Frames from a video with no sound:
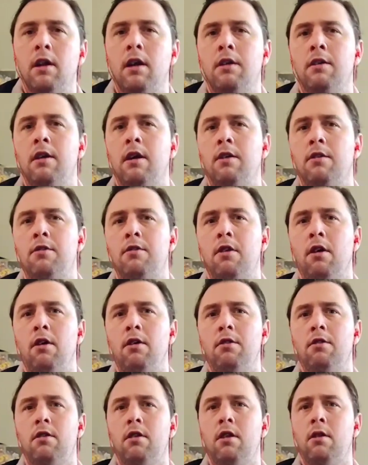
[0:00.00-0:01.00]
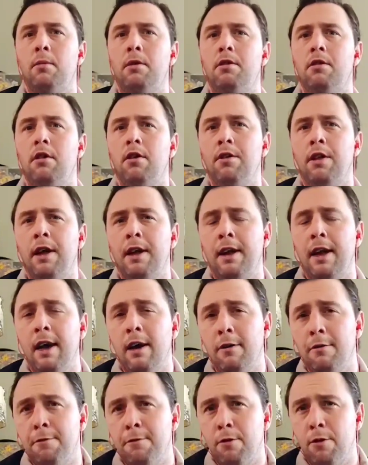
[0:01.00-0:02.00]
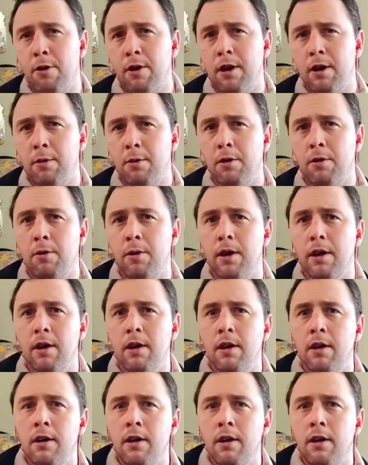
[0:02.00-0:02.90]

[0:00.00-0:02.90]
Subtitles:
That's how it starts. Let me slow that down for you real quick.